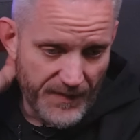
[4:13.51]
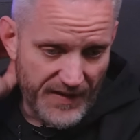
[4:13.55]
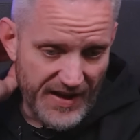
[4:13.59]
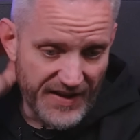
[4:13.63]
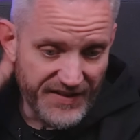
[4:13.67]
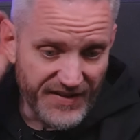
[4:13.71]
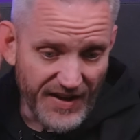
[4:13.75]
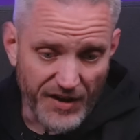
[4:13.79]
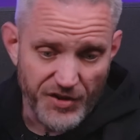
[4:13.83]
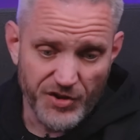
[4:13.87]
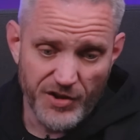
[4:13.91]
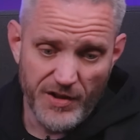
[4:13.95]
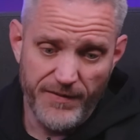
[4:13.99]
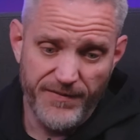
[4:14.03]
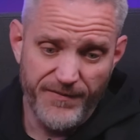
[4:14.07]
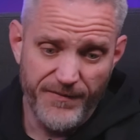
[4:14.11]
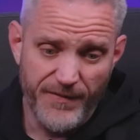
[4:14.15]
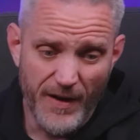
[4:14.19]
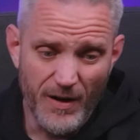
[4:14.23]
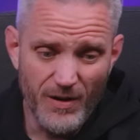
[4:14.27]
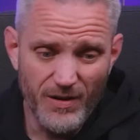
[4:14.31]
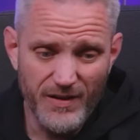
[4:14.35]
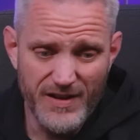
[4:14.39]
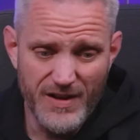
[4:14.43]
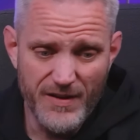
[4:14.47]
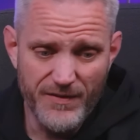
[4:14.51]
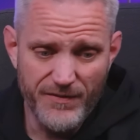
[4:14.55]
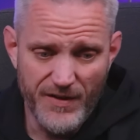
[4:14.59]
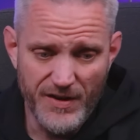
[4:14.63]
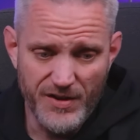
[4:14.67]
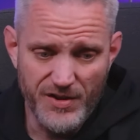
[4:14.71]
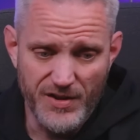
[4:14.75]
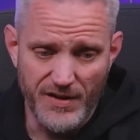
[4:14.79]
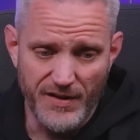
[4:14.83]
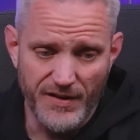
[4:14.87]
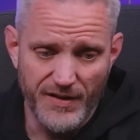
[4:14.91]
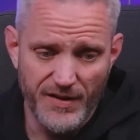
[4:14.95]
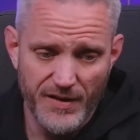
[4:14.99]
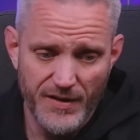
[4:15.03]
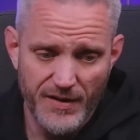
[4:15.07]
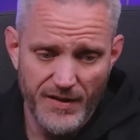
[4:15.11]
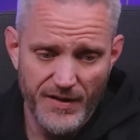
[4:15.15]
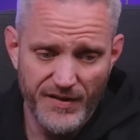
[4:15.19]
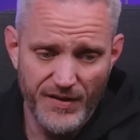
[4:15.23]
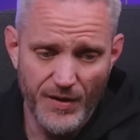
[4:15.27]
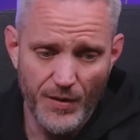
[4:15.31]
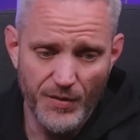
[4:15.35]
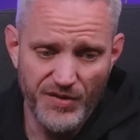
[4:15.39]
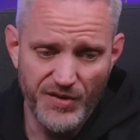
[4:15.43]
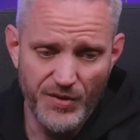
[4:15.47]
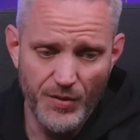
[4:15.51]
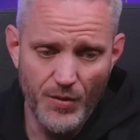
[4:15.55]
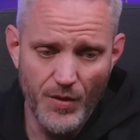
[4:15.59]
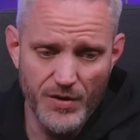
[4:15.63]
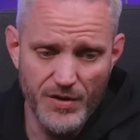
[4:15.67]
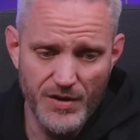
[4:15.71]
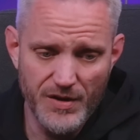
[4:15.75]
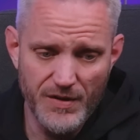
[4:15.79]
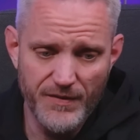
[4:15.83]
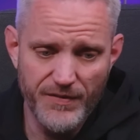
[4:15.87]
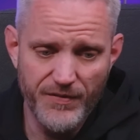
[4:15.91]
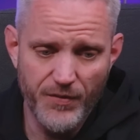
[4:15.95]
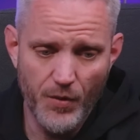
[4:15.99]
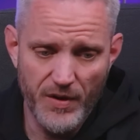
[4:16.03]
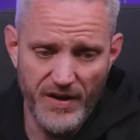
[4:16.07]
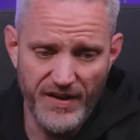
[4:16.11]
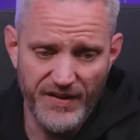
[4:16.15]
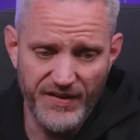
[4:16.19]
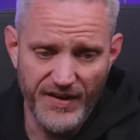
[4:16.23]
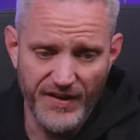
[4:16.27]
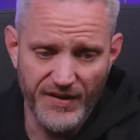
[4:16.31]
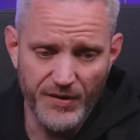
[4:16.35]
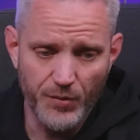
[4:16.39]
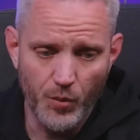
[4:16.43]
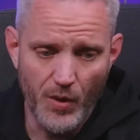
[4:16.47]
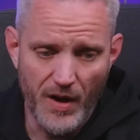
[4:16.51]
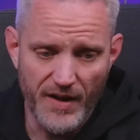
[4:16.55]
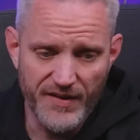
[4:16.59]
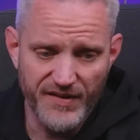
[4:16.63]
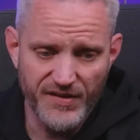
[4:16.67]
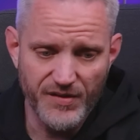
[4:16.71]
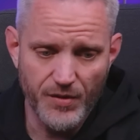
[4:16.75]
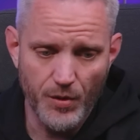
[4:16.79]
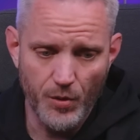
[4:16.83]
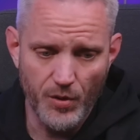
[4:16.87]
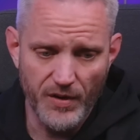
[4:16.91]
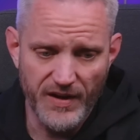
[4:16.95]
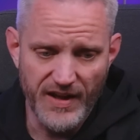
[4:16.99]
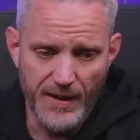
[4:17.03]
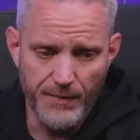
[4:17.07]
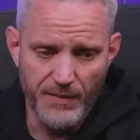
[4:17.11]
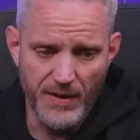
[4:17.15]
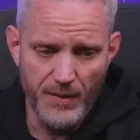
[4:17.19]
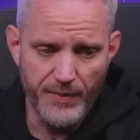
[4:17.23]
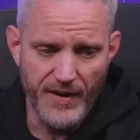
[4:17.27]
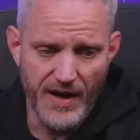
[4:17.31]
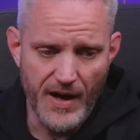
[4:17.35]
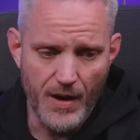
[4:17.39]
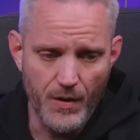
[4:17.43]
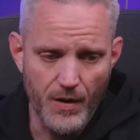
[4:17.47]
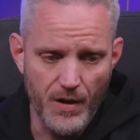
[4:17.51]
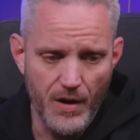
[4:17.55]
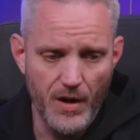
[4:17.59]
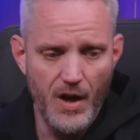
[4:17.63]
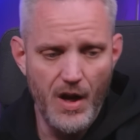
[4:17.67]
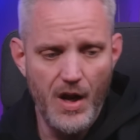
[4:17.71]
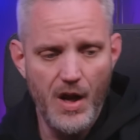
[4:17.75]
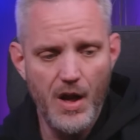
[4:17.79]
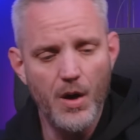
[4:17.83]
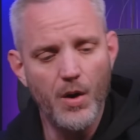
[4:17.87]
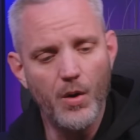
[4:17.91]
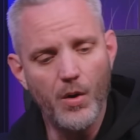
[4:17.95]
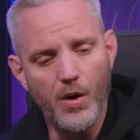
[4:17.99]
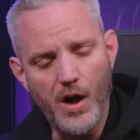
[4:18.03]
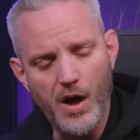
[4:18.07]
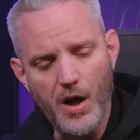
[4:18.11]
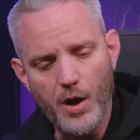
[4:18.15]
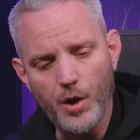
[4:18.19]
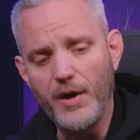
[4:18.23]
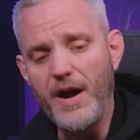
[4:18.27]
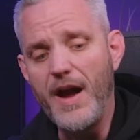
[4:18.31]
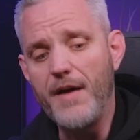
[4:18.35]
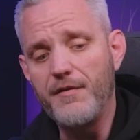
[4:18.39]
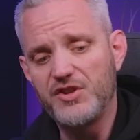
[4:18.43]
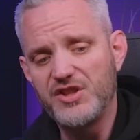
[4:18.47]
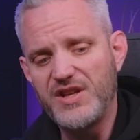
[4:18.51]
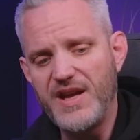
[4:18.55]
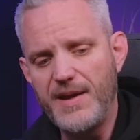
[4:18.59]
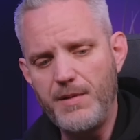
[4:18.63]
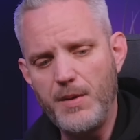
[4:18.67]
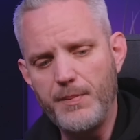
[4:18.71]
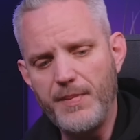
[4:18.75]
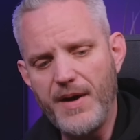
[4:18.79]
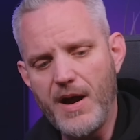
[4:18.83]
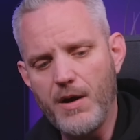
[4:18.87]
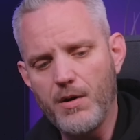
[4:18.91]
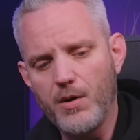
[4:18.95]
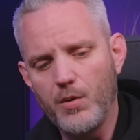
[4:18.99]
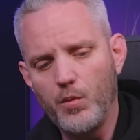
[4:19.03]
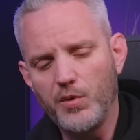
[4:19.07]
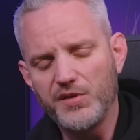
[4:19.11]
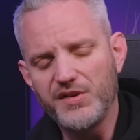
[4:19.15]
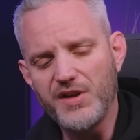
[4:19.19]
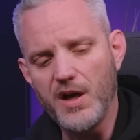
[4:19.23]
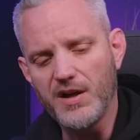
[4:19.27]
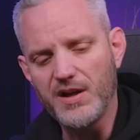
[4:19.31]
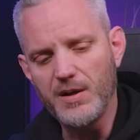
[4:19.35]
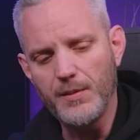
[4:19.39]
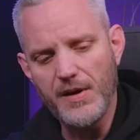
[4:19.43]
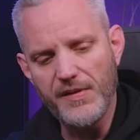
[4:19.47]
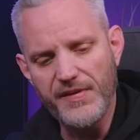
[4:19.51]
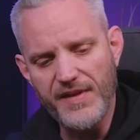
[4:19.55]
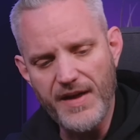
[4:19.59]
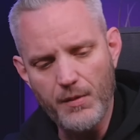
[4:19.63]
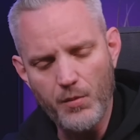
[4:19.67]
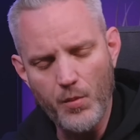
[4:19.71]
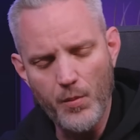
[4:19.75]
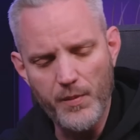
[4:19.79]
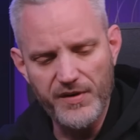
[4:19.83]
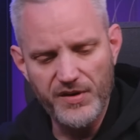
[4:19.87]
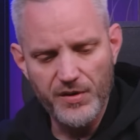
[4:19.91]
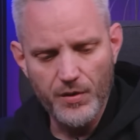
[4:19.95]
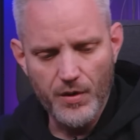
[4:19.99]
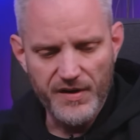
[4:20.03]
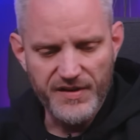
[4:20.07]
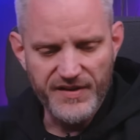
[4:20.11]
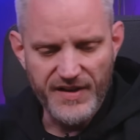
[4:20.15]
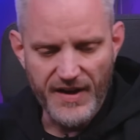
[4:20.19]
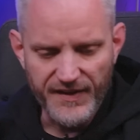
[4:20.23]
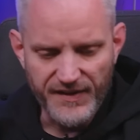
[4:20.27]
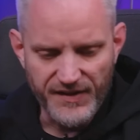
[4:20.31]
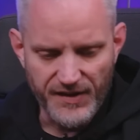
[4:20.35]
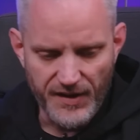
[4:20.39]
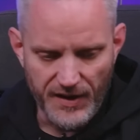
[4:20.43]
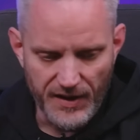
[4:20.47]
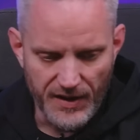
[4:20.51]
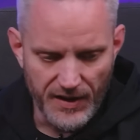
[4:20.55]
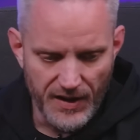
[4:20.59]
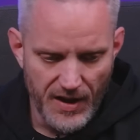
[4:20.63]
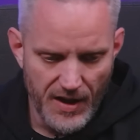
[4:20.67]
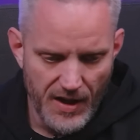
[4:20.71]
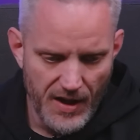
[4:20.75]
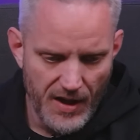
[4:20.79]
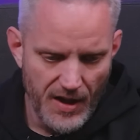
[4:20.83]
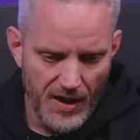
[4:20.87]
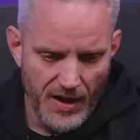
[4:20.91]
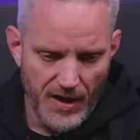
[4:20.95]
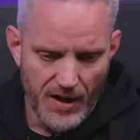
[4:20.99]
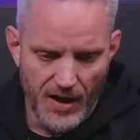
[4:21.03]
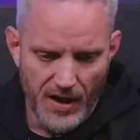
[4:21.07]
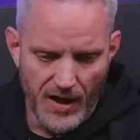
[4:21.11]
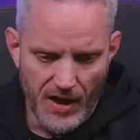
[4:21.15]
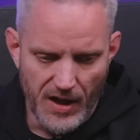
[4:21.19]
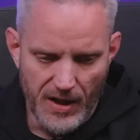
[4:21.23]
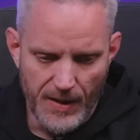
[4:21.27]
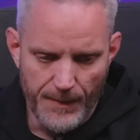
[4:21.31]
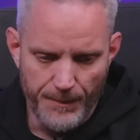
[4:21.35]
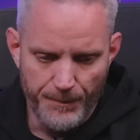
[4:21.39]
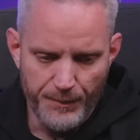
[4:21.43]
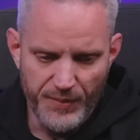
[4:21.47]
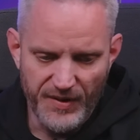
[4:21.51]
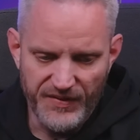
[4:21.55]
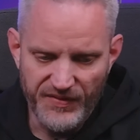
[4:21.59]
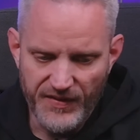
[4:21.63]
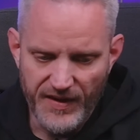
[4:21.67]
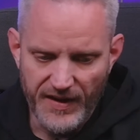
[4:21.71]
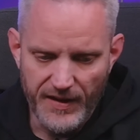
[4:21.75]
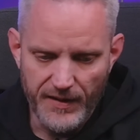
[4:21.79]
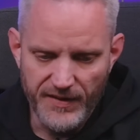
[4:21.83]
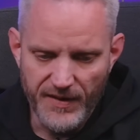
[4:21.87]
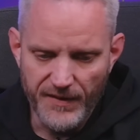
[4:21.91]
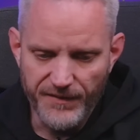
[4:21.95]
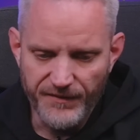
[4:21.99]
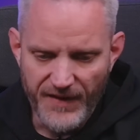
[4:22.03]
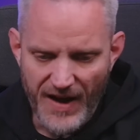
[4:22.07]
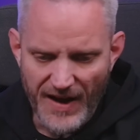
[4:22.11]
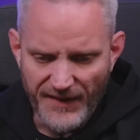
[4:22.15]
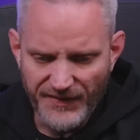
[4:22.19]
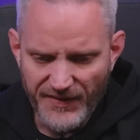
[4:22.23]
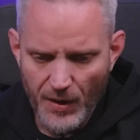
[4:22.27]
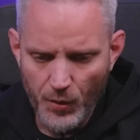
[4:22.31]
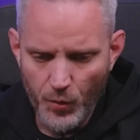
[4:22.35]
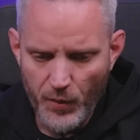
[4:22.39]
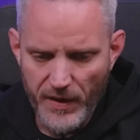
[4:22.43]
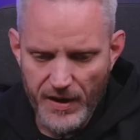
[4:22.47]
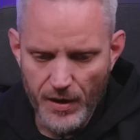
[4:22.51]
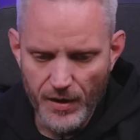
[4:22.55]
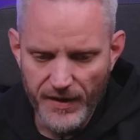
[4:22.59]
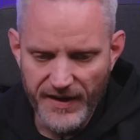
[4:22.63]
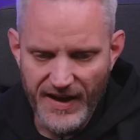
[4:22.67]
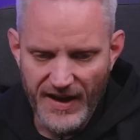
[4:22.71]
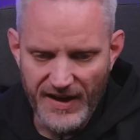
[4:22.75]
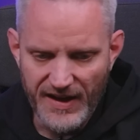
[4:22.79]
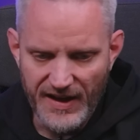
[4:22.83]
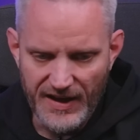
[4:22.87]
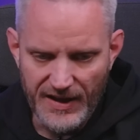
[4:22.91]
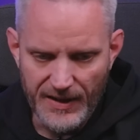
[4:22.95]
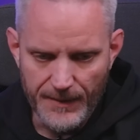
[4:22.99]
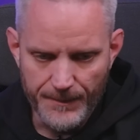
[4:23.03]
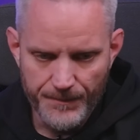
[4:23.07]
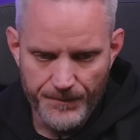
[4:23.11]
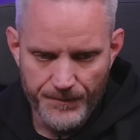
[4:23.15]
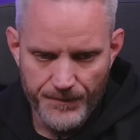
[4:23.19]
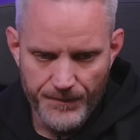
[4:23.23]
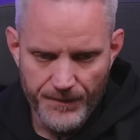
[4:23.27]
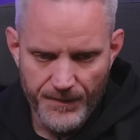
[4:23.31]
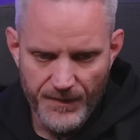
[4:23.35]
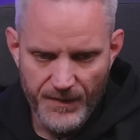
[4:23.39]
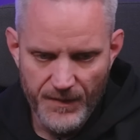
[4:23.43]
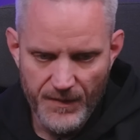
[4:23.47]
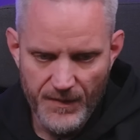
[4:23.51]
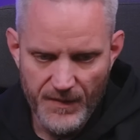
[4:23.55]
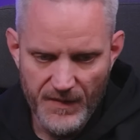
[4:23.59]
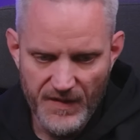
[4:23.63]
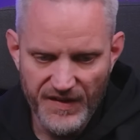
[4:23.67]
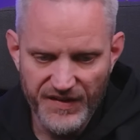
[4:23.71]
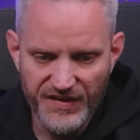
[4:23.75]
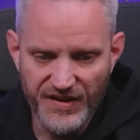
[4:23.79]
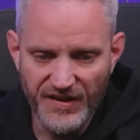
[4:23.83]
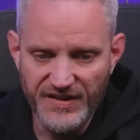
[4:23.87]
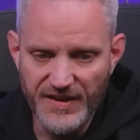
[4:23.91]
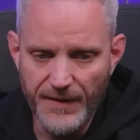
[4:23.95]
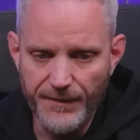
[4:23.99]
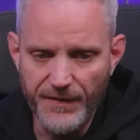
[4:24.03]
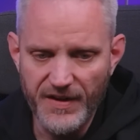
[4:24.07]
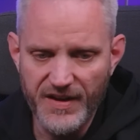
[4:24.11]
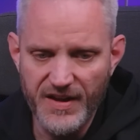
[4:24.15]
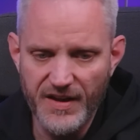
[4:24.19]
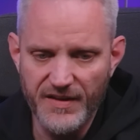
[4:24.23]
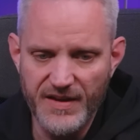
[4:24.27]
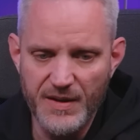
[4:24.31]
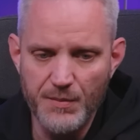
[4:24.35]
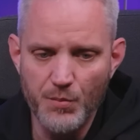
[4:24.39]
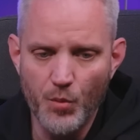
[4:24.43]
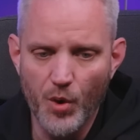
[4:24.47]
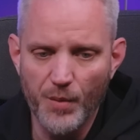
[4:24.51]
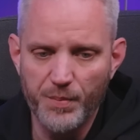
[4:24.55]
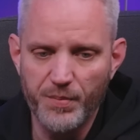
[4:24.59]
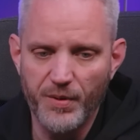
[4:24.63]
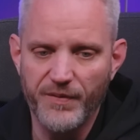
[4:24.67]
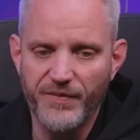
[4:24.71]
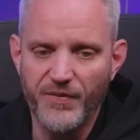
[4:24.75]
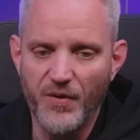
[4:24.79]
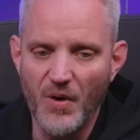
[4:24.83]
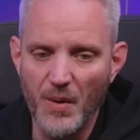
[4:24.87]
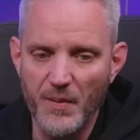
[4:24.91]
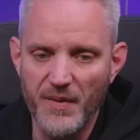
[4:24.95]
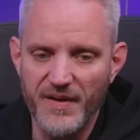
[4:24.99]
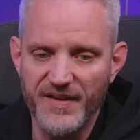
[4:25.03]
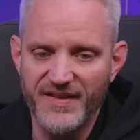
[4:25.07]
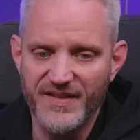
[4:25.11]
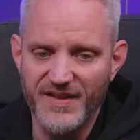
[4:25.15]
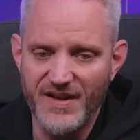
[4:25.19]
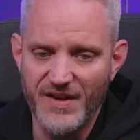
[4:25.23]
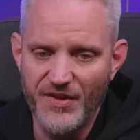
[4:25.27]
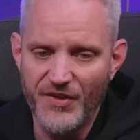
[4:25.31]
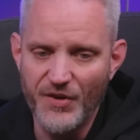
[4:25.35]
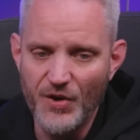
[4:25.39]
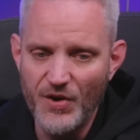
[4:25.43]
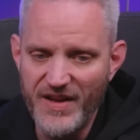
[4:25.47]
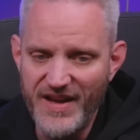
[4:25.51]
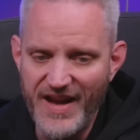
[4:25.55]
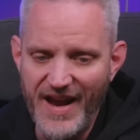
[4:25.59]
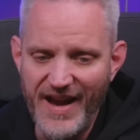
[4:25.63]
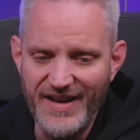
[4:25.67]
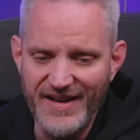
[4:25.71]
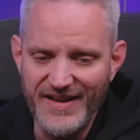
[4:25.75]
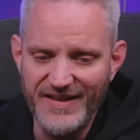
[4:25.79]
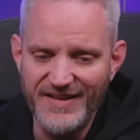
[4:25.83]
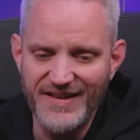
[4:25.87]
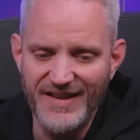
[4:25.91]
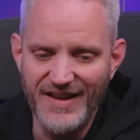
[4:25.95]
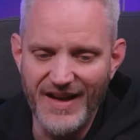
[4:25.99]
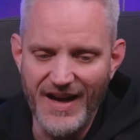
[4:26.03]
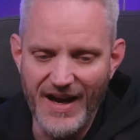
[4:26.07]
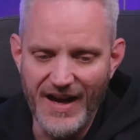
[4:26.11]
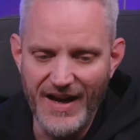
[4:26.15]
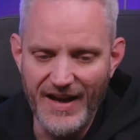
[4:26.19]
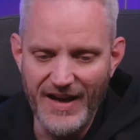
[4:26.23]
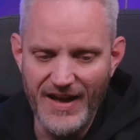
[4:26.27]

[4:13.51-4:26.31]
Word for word: It's actually fairly efficient. So 246 watts total gaming power, or average gaming power, we'll talk about that when we do our testing. But the fact that we are getting significantly more performance than a 3080 Ti